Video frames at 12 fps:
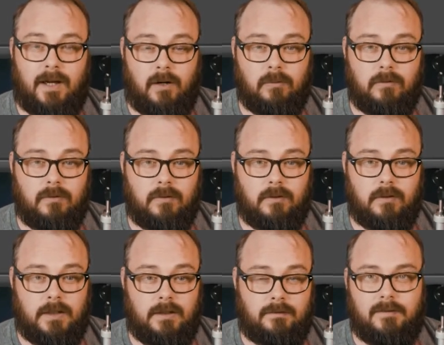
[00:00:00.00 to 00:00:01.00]
out
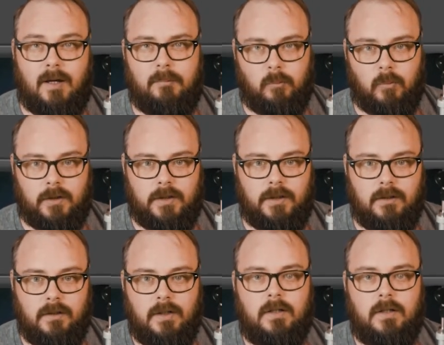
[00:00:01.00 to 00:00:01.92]
and it stops working.